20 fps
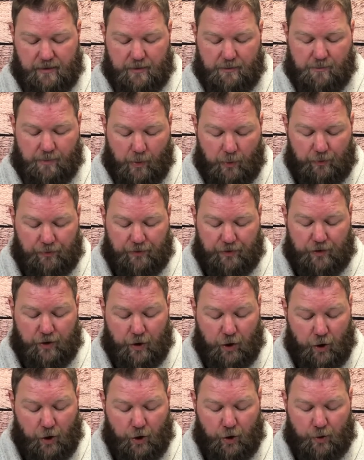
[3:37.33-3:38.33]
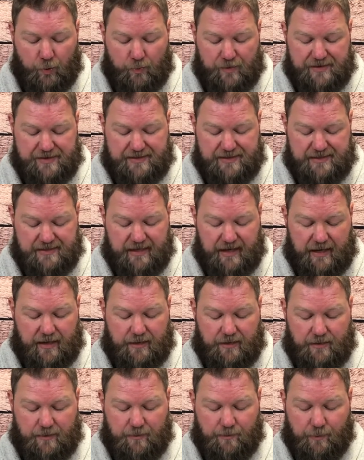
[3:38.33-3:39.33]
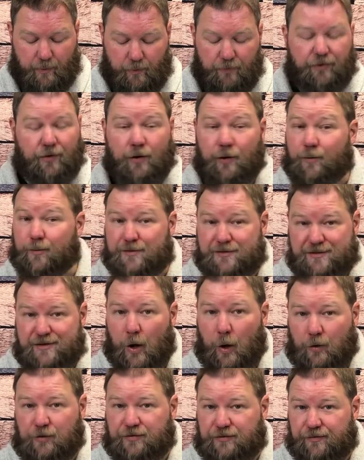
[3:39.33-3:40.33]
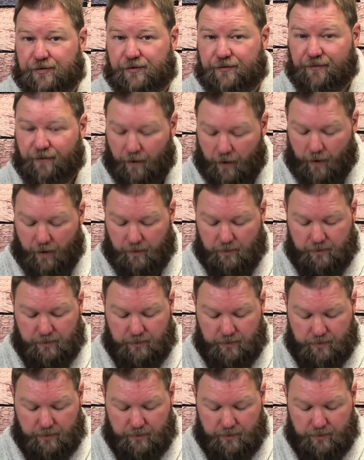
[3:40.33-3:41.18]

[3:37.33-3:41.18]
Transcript: Both occur with sin, both are a result of the fall.